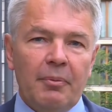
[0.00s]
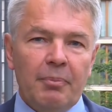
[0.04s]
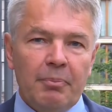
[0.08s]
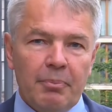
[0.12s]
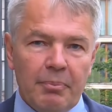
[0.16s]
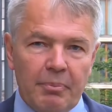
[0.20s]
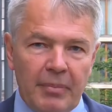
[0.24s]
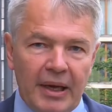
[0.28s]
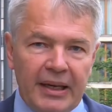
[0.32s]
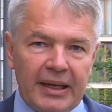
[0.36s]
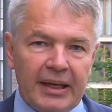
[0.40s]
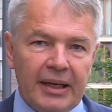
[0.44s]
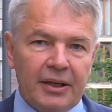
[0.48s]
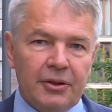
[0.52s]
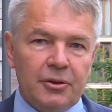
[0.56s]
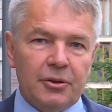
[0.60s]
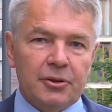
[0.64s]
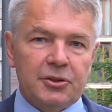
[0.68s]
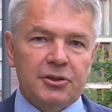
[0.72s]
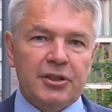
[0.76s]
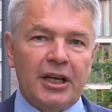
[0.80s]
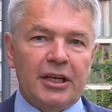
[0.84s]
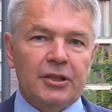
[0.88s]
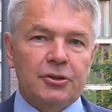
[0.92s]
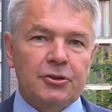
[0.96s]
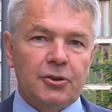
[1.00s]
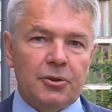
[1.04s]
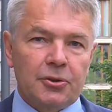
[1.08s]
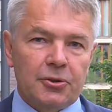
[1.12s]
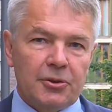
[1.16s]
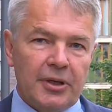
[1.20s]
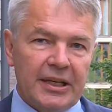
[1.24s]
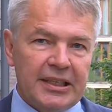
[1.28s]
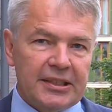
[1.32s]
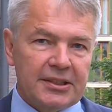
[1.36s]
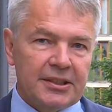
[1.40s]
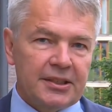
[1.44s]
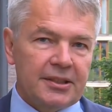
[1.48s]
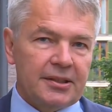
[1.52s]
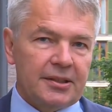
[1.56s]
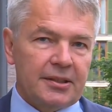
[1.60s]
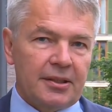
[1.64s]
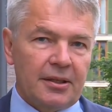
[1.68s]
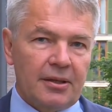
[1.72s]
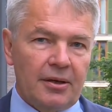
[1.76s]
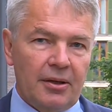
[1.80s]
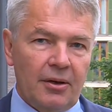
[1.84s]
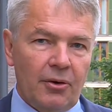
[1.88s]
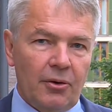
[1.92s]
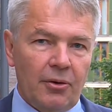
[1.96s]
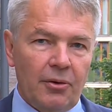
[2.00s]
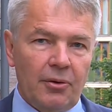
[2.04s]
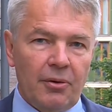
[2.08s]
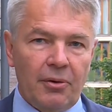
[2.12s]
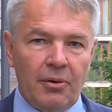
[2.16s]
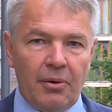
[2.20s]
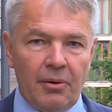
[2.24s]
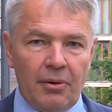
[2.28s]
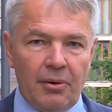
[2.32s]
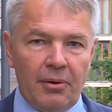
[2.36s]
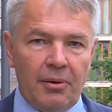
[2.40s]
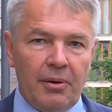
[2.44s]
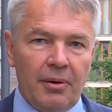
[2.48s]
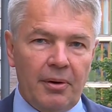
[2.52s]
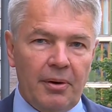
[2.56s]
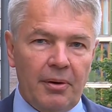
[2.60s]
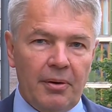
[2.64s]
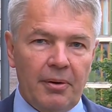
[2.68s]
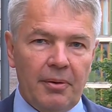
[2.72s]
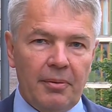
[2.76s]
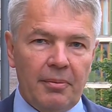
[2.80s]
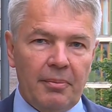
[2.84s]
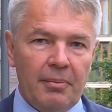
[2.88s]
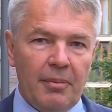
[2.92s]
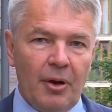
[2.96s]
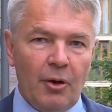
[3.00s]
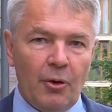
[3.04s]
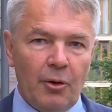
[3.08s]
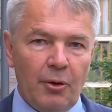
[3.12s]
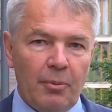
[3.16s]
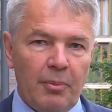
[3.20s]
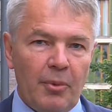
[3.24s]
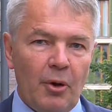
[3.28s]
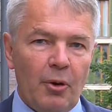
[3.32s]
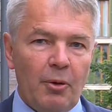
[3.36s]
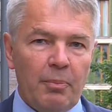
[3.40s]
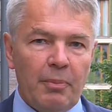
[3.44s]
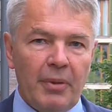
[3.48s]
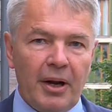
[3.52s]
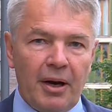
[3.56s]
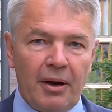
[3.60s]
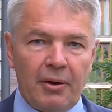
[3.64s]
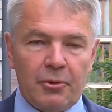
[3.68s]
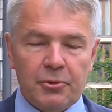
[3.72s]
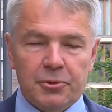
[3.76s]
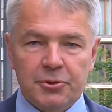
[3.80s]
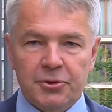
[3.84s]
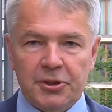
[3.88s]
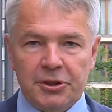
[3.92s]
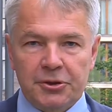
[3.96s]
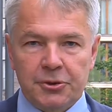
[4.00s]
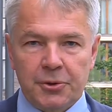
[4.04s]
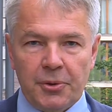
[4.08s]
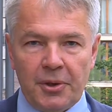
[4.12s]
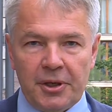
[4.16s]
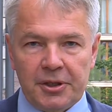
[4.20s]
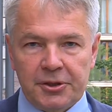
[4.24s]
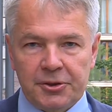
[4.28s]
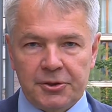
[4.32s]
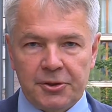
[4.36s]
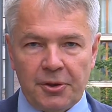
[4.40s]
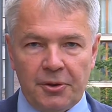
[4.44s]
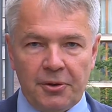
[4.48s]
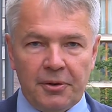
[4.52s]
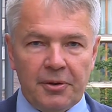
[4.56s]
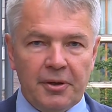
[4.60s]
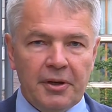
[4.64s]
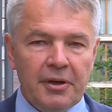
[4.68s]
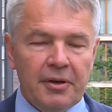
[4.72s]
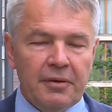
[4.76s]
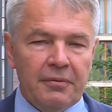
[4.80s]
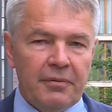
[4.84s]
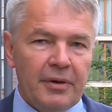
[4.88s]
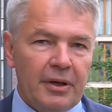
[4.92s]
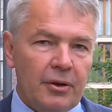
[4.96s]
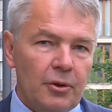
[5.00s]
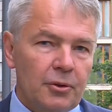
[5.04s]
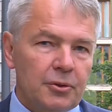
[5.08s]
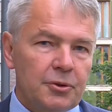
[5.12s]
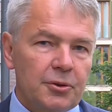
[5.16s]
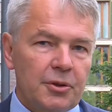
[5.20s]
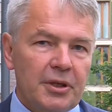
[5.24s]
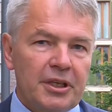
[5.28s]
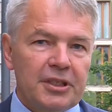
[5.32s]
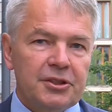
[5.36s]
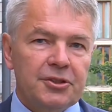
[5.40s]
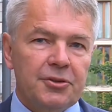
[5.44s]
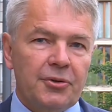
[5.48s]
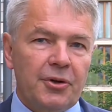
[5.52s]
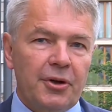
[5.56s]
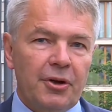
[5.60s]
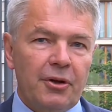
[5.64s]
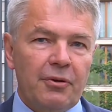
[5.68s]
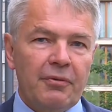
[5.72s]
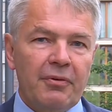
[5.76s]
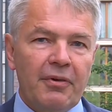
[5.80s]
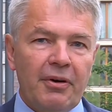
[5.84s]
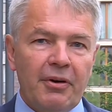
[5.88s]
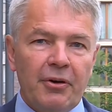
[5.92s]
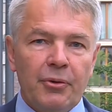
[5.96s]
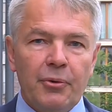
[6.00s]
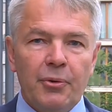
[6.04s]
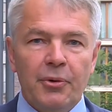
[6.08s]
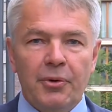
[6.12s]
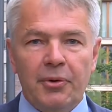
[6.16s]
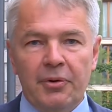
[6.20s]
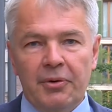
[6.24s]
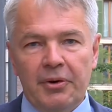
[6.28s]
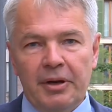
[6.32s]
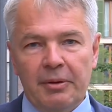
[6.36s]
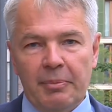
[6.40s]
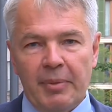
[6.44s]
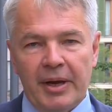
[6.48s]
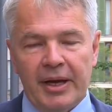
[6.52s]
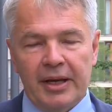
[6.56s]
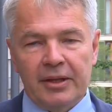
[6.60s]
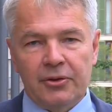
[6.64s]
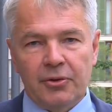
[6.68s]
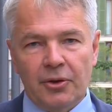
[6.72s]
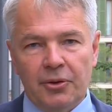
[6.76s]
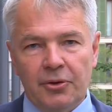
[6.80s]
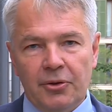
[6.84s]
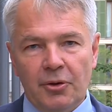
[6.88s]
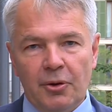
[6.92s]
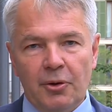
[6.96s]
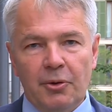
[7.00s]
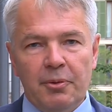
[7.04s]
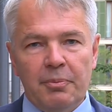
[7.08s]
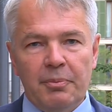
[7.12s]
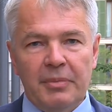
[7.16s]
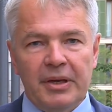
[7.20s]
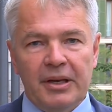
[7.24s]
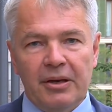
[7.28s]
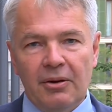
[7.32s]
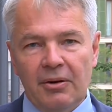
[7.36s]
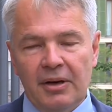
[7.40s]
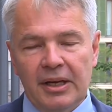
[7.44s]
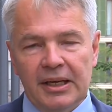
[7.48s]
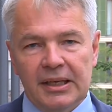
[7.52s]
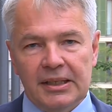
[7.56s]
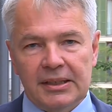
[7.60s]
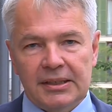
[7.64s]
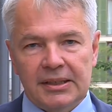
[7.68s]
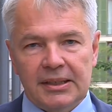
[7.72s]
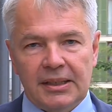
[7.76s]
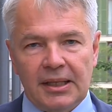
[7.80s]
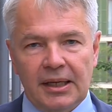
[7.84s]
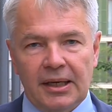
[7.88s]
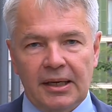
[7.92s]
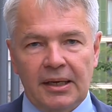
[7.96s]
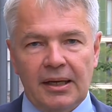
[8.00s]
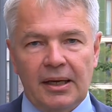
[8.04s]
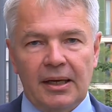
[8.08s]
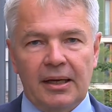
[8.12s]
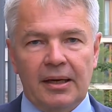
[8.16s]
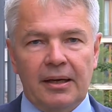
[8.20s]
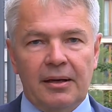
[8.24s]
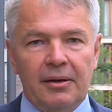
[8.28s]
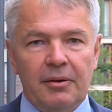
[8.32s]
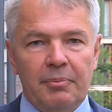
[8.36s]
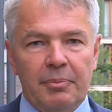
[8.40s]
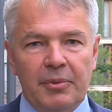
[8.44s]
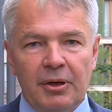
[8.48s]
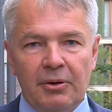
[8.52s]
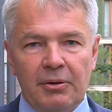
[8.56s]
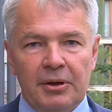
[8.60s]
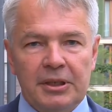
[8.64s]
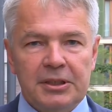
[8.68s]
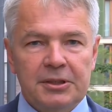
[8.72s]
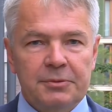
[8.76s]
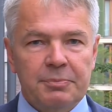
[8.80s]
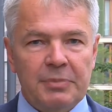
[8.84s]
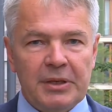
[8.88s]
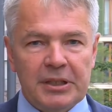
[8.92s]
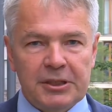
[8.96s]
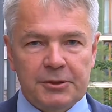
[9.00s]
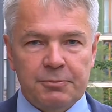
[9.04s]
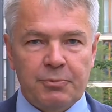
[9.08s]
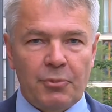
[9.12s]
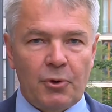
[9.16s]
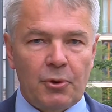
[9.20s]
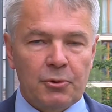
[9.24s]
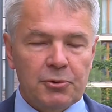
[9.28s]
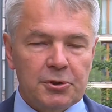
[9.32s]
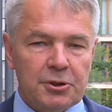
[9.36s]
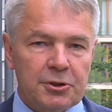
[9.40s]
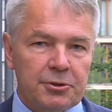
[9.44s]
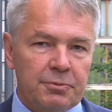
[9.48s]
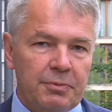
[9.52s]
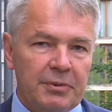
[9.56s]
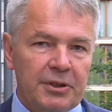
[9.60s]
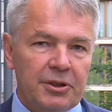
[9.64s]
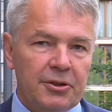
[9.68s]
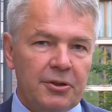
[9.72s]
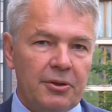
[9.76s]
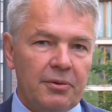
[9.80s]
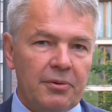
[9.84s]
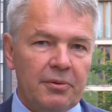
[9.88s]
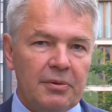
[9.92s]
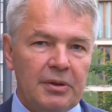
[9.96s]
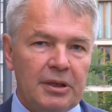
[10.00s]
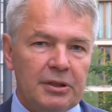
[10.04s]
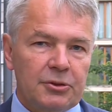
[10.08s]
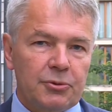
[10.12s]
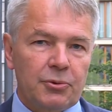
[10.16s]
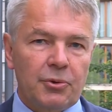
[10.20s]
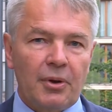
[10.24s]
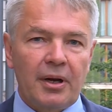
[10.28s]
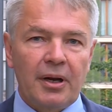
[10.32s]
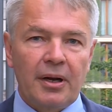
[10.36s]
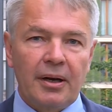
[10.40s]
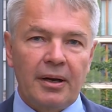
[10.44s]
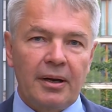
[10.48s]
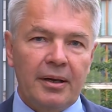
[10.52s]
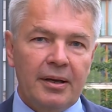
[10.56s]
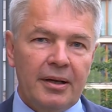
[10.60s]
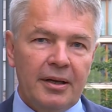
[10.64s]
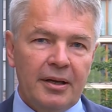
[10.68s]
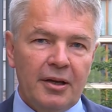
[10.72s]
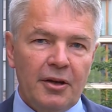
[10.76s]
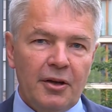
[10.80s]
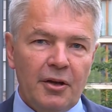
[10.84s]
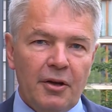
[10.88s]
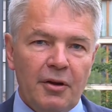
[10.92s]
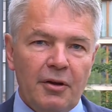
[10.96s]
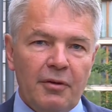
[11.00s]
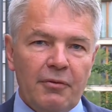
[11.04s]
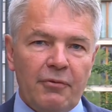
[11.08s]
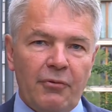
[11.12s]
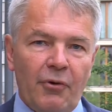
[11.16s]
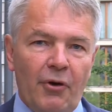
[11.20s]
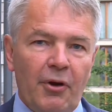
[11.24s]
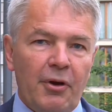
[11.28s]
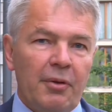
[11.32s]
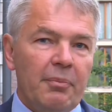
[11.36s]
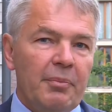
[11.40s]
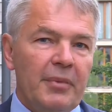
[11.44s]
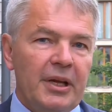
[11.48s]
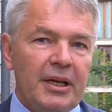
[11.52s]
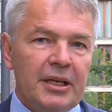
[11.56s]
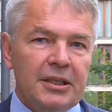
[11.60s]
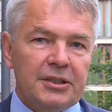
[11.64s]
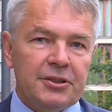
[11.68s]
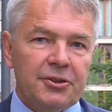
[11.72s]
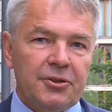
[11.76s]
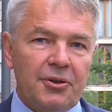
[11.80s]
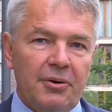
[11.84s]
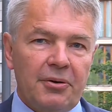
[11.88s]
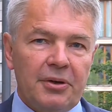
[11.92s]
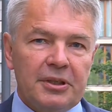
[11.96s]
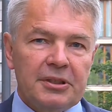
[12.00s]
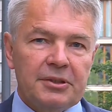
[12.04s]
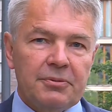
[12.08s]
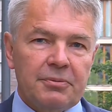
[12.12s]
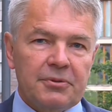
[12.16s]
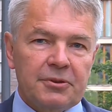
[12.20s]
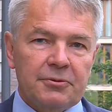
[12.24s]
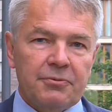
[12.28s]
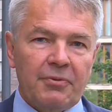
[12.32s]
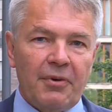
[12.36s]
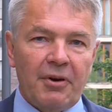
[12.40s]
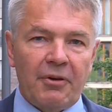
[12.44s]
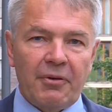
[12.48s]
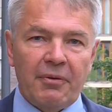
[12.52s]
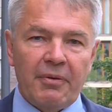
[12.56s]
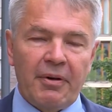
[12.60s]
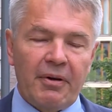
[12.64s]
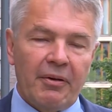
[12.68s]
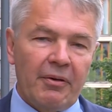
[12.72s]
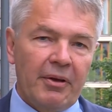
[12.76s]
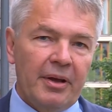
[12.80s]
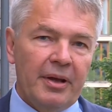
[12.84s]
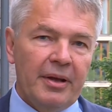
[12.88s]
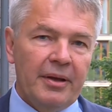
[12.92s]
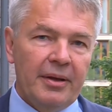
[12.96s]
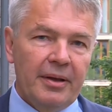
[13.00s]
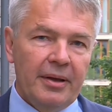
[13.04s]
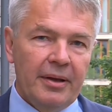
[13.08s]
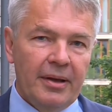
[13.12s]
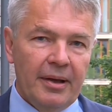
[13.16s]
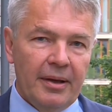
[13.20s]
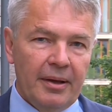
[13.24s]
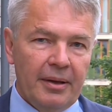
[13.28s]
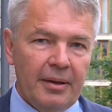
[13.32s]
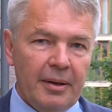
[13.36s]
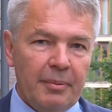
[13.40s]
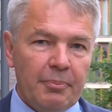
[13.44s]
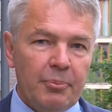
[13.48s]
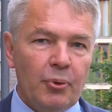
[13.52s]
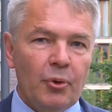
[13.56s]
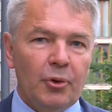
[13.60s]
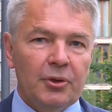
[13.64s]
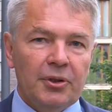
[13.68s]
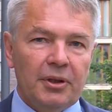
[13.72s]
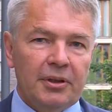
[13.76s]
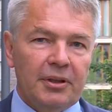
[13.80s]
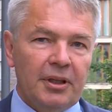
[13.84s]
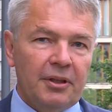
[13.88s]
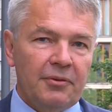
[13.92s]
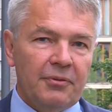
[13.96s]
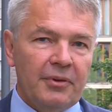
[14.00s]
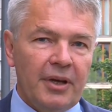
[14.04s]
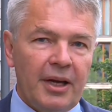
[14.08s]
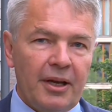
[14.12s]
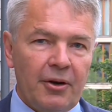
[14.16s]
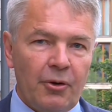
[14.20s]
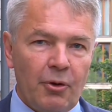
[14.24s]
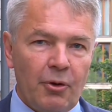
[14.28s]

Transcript: making the sanctions lists on Belarus situation. We had also yesterday a very good debate on the Middle East and the Middle East peace process with the Israel Foreign Minister. It was very, very important that we had